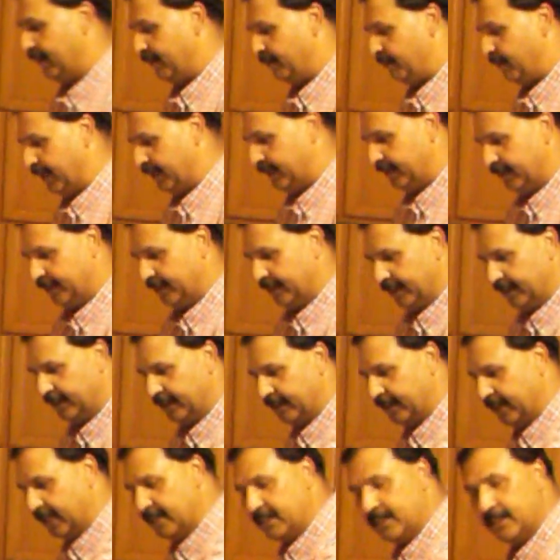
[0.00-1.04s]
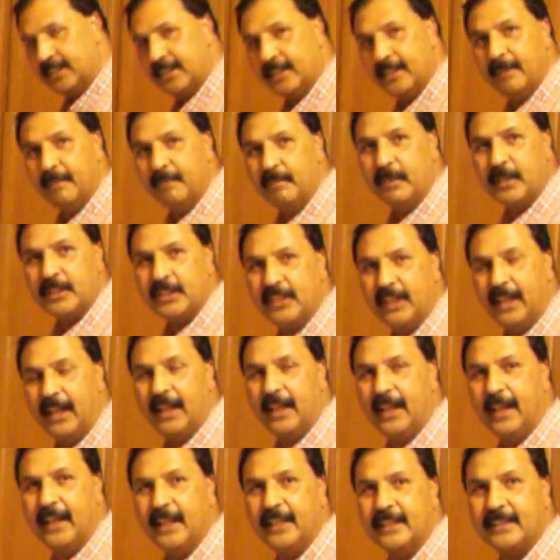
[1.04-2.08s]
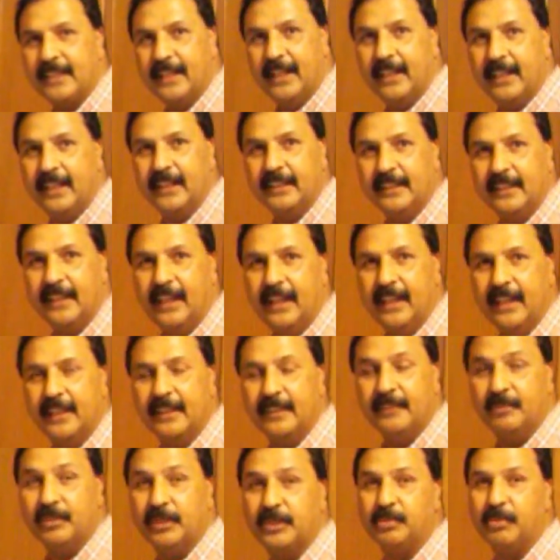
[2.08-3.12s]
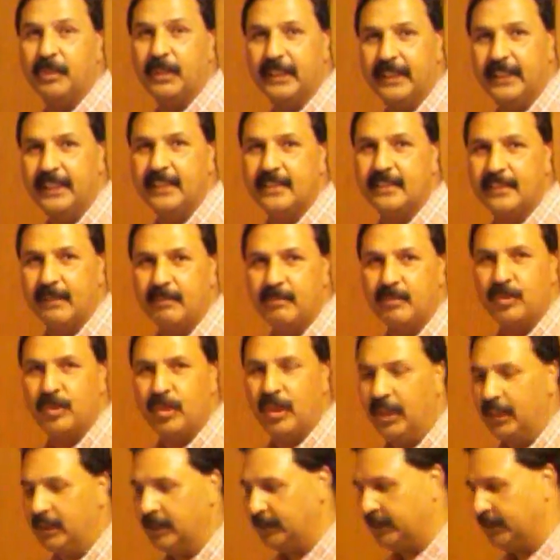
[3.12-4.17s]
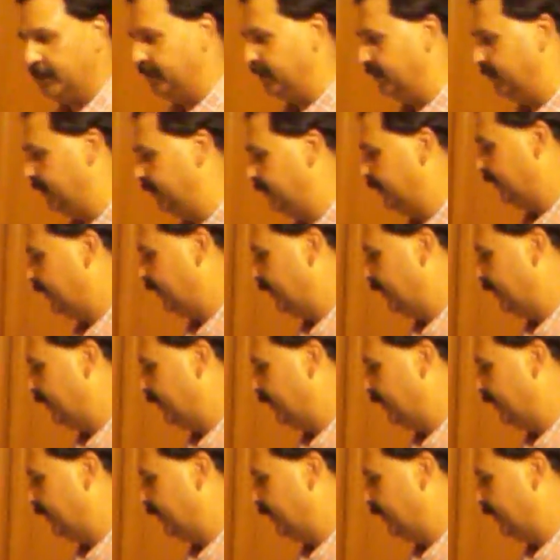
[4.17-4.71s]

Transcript: but this masala is getting done, which will need some salt too.